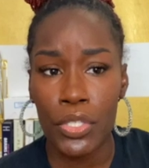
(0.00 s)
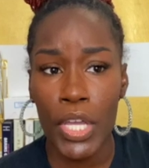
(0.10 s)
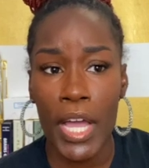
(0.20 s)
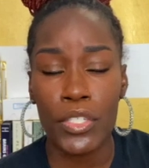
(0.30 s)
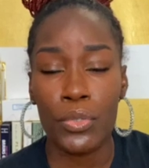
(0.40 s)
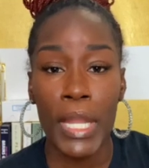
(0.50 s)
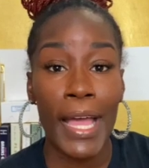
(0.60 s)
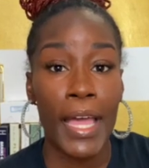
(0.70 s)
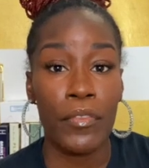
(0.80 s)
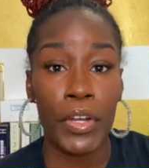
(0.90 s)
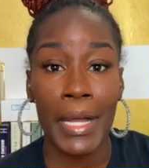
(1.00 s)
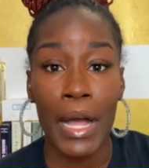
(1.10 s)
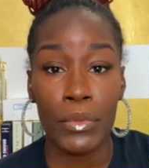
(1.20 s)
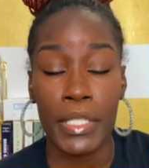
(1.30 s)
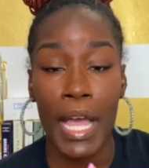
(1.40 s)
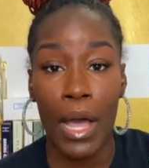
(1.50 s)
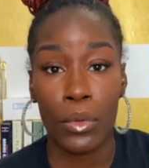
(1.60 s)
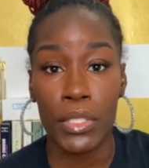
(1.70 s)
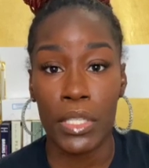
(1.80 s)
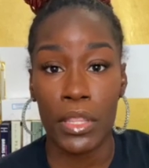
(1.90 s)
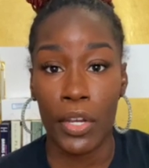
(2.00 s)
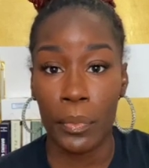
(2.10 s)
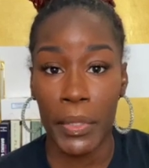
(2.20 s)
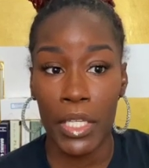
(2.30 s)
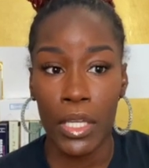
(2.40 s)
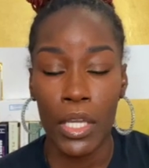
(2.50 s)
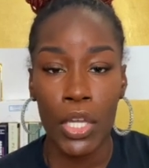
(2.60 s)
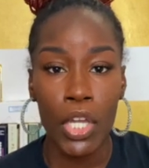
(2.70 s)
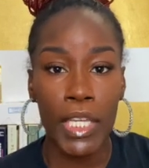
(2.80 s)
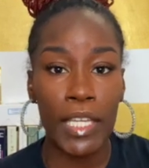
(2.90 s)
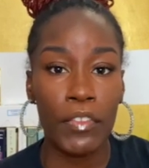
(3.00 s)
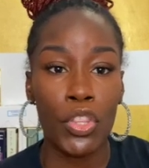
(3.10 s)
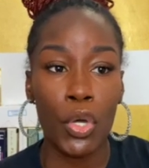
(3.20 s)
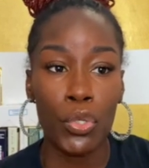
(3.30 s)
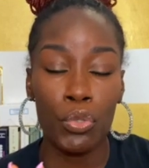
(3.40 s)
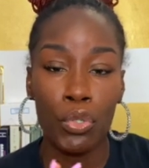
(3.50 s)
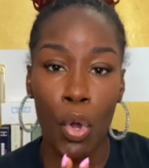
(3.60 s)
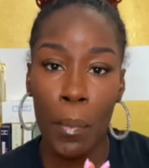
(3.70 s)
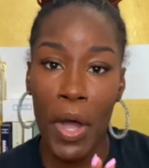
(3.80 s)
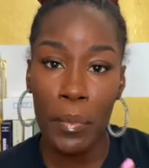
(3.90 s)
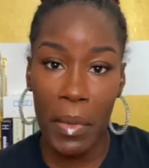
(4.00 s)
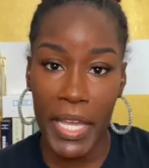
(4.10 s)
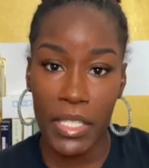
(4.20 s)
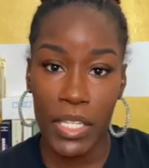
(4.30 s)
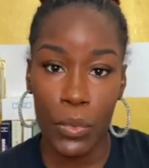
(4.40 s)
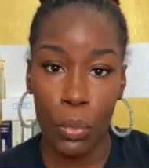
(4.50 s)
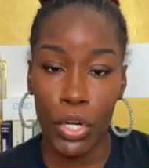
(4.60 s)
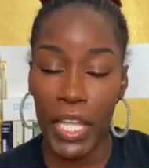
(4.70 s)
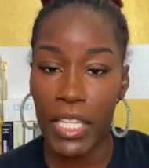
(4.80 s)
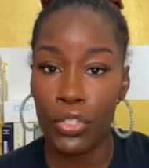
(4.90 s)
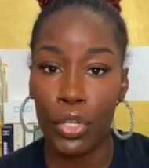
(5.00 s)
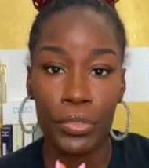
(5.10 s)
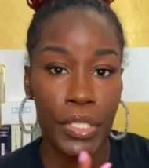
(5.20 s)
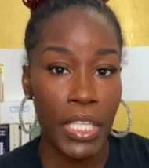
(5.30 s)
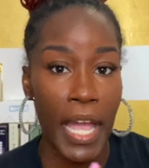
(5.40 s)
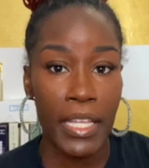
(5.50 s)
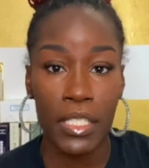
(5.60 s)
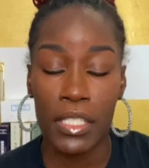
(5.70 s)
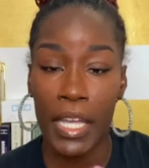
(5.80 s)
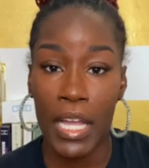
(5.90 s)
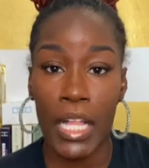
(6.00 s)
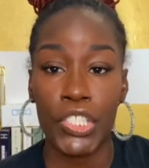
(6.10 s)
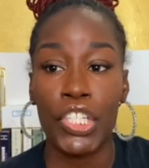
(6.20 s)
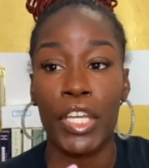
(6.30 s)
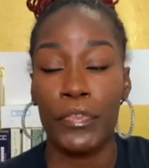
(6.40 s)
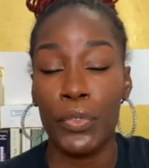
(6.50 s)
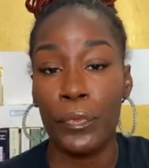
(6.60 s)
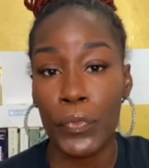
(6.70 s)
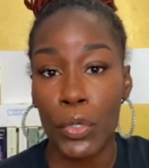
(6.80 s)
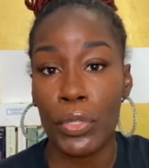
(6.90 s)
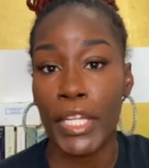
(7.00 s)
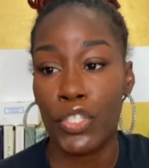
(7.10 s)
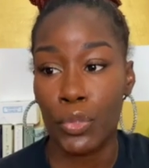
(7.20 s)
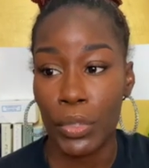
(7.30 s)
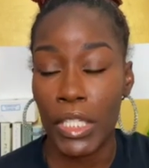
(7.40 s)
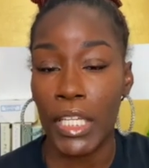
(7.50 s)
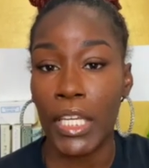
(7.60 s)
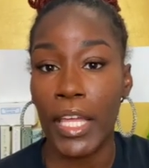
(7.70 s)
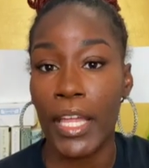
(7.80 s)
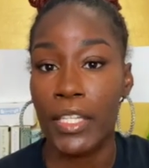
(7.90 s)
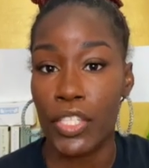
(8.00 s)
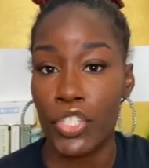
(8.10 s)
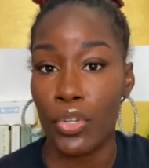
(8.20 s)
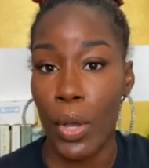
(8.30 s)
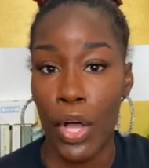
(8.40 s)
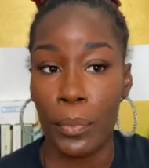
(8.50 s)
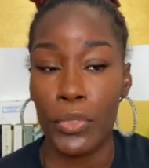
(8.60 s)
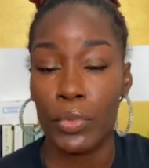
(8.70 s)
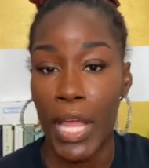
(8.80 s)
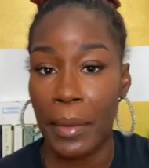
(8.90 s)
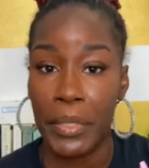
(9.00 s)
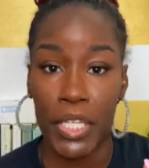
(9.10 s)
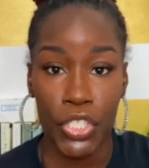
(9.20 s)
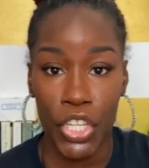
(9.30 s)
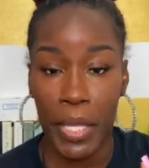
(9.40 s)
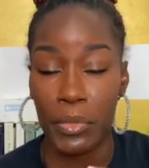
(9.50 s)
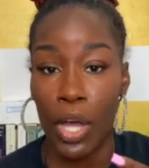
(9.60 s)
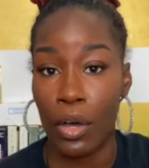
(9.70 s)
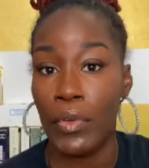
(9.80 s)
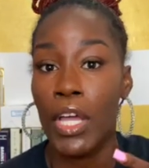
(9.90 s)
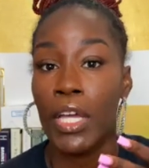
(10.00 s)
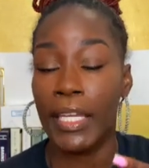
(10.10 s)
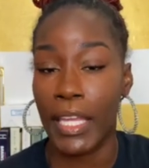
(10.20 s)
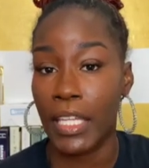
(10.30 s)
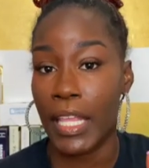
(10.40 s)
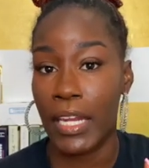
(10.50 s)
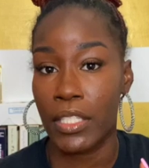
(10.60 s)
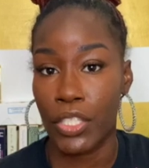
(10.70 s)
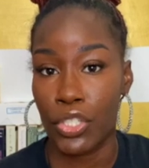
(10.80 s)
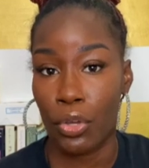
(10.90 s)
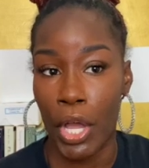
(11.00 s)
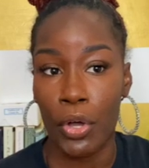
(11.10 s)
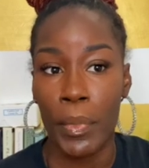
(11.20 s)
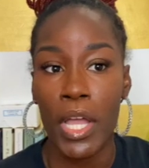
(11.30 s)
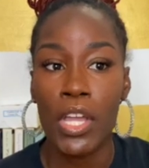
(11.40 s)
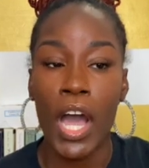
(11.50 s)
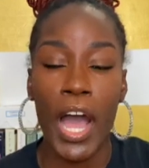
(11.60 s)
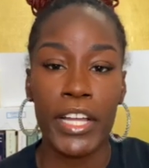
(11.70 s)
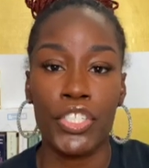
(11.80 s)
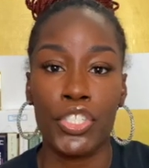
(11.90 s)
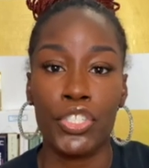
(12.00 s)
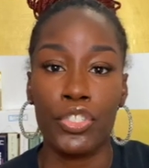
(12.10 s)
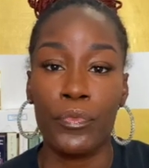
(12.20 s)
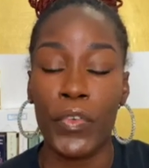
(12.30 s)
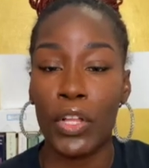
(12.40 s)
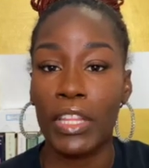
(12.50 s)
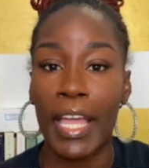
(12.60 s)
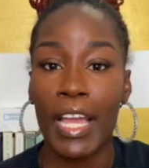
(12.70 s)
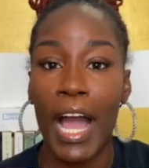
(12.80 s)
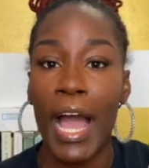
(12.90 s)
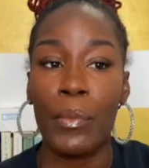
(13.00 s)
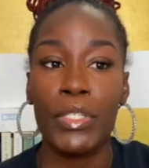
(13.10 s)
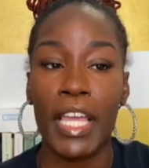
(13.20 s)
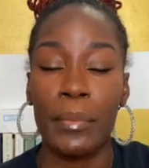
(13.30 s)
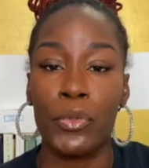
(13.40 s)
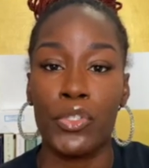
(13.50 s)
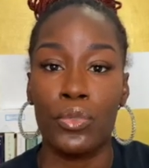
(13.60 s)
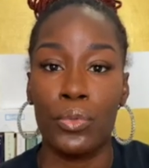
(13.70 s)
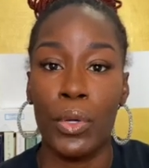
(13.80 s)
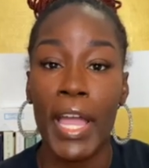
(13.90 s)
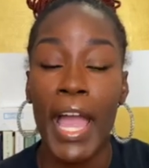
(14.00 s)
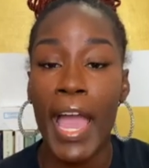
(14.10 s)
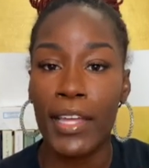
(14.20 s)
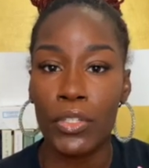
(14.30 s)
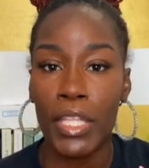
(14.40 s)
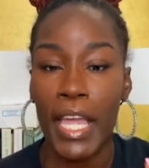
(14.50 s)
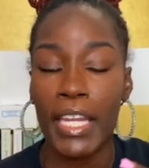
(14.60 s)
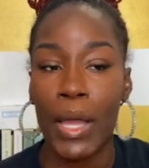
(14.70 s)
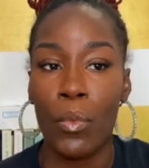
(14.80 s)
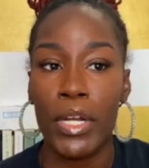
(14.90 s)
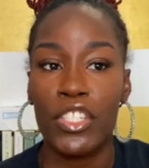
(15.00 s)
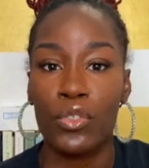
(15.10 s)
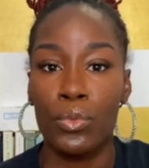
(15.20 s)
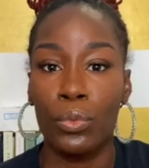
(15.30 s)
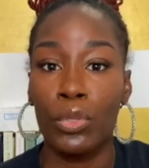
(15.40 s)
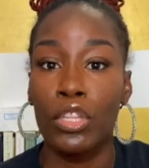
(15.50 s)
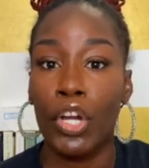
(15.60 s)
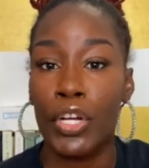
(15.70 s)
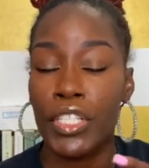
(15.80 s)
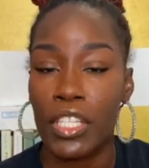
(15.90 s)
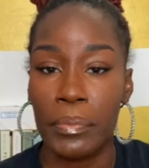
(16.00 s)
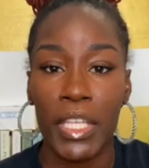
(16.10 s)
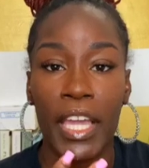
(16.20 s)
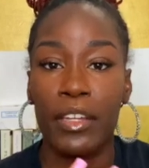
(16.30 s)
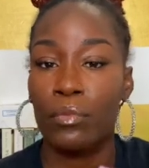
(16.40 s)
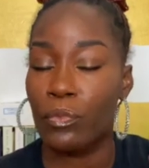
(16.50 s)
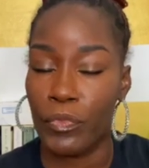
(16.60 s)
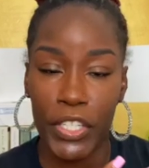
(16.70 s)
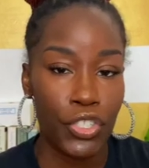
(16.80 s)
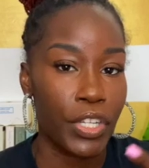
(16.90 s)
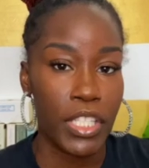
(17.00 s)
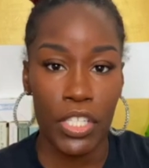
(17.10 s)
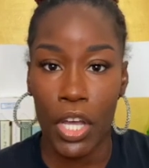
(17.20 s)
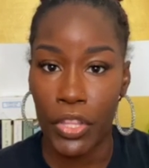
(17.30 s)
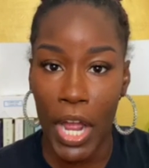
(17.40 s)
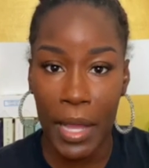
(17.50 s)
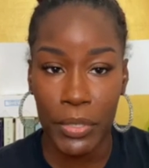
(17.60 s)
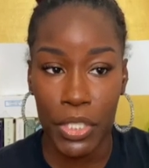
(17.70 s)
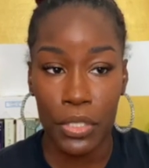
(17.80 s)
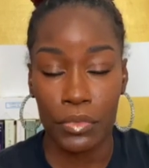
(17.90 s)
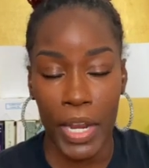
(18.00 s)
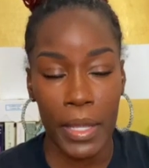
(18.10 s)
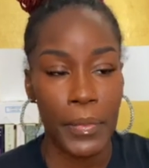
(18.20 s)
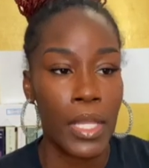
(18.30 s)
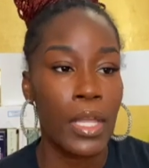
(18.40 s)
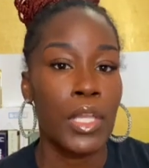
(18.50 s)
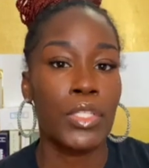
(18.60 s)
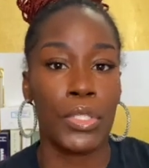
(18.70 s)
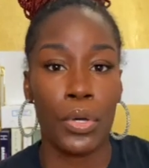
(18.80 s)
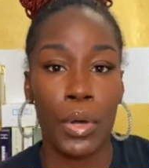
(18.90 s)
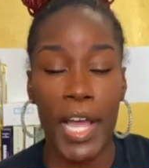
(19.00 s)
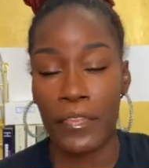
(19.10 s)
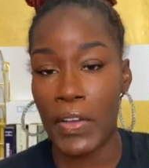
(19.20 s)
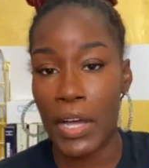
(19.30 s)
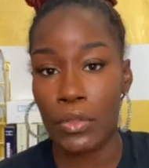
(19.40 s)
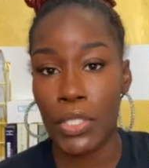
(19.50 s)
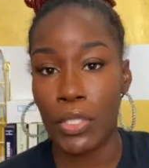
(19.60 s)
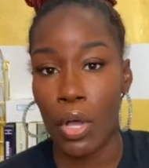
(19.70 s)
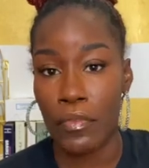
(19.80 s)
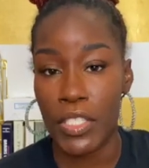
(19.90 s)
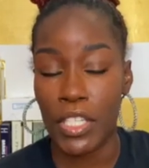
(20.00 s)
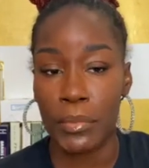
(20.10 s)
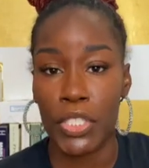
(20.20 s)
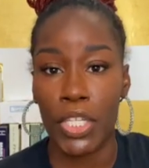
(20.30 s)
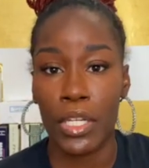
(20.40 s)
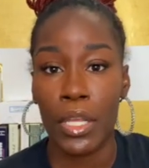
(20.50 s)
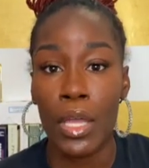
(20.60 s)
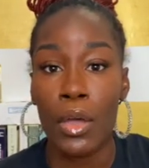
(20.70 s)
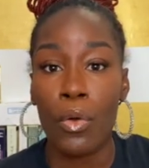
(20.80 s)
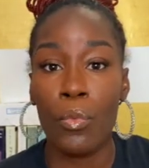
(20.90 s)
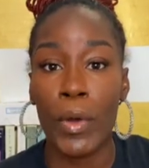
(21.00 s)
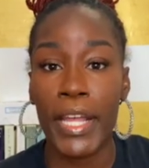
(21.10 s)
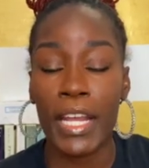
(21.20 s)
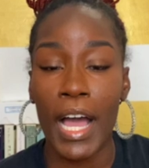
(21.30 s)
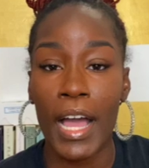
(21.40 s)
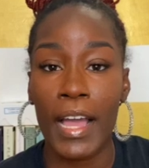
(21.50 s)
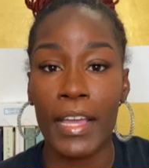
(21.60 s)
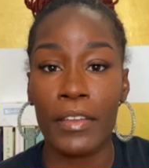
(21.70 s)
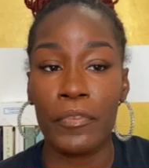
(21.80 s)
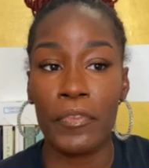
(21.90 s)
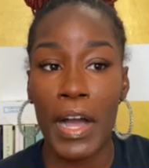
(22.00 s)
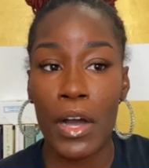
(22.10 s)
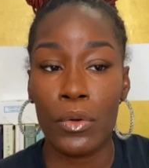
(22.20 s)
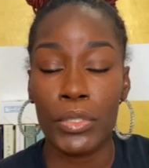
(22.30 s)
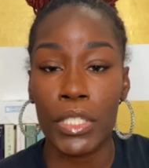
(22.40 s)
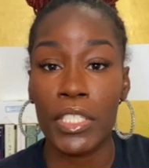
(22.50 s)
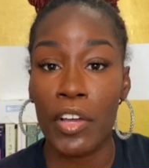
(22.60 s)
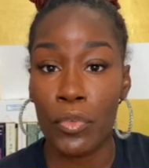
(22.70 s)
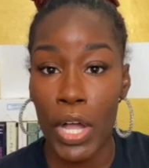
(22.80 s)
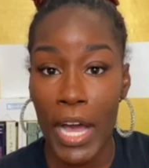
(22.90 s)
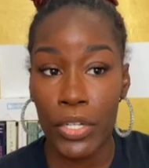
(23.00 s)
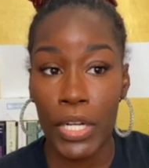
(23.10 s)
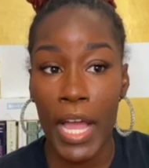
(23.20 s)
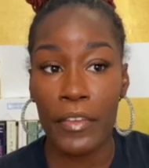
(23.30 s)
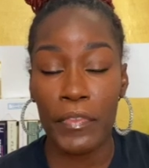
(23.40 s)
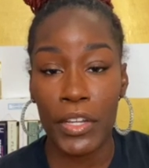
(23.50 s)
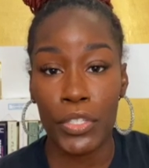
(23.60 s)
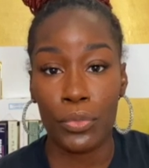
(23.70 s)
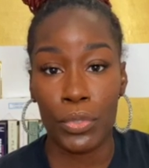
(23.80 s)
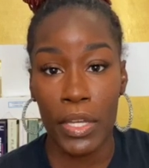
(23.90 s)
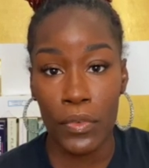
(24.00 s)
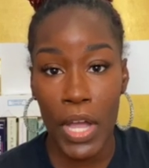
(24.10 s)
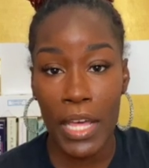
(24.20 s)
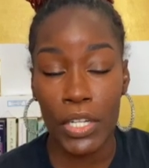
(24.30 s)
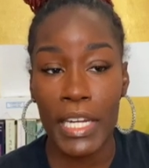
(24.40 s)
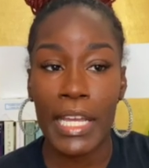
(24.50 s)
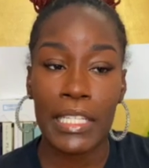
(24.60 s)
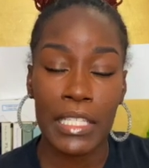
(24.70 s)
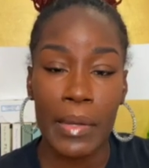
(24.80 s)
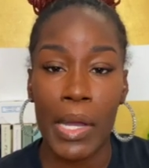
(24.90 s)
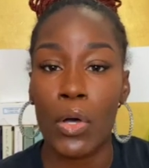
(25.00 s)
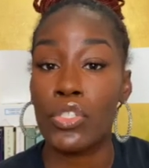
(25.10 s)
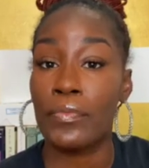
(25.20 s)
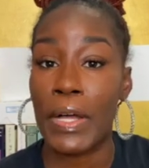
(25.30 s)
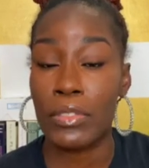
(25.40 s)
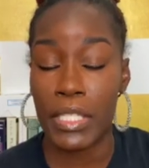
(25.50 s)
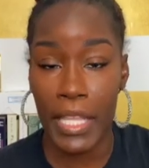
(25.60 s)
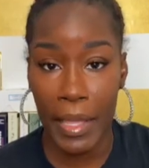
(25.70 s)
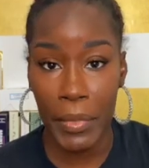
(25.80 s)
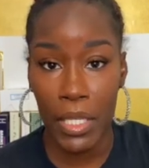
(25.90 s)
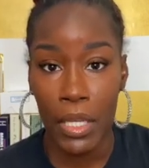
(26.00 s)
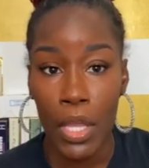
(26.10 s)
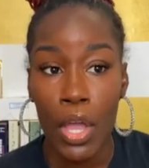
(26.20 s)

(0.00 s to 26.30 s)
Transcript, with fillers: You guys do not ever count out therapy even though you know about mindset work and neuroscience and psychology, if you feel that you need additional help, do not be ashamed of getting that additional help. I just felt like I was able to handle it and I wanted to learn something and venture into other options, right? So I found Law of Assumption when I found Neville Goddard. I found it through Neville Goddard, and at the time I also found Sammy.